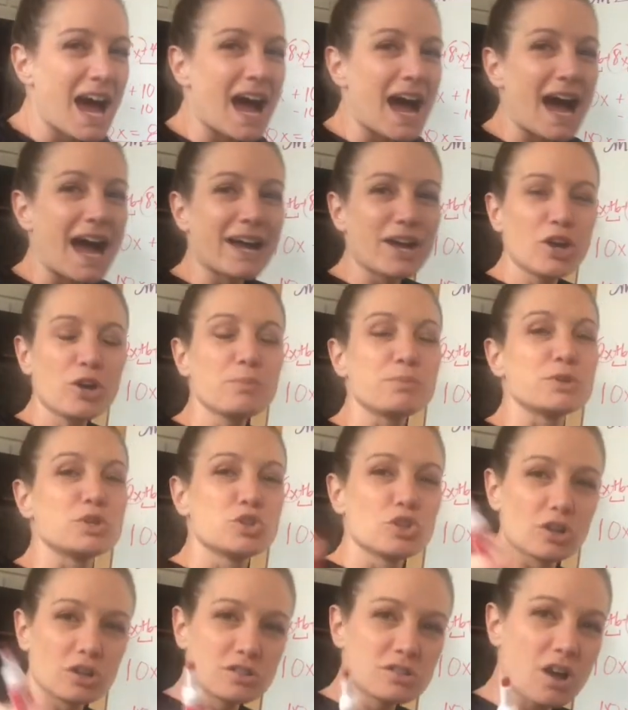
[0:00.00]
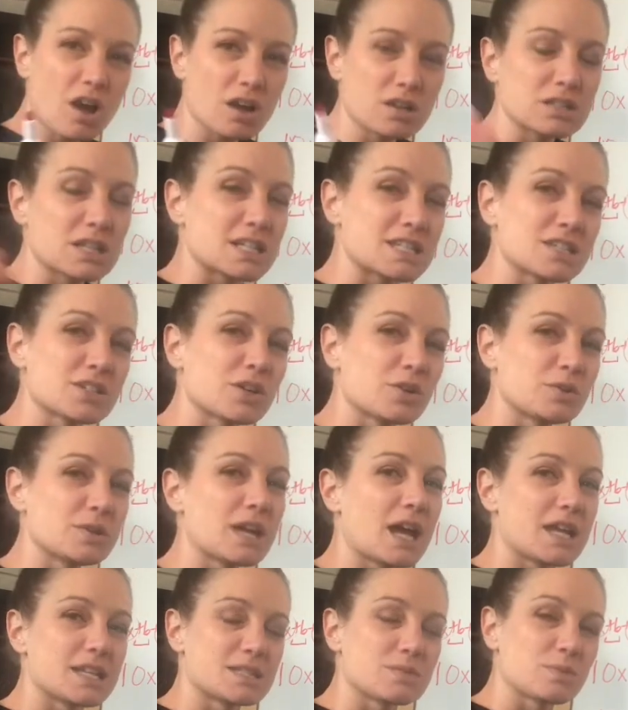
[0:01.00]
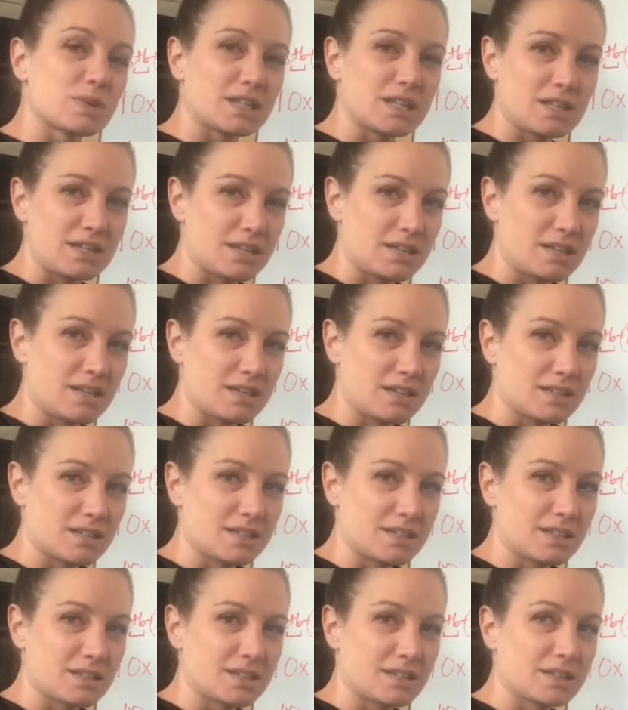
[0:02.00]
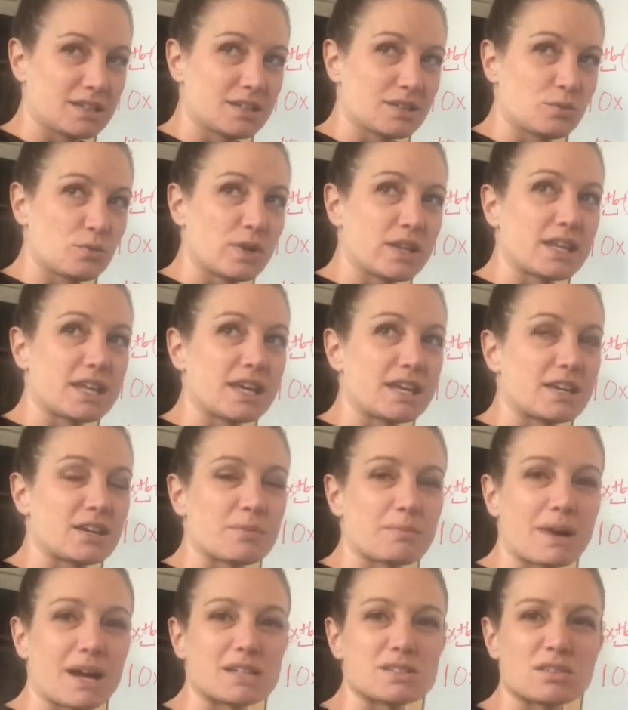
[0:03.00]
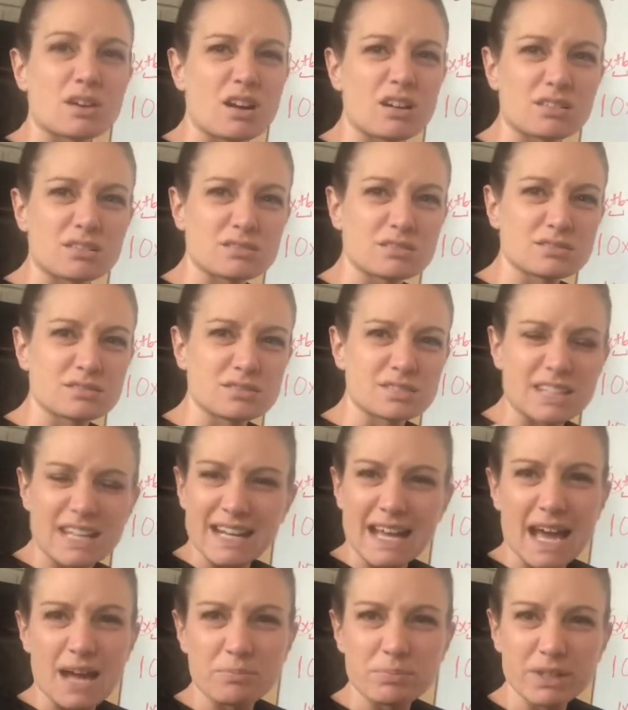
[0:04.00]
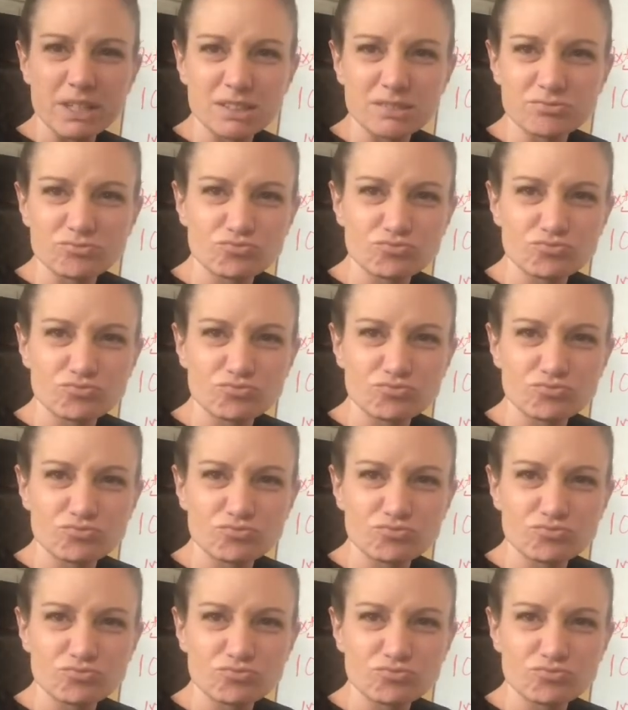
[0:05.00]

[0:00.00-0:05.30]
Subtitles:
I hope your dog doesn't go nuts when they hear my dog. Does that happen?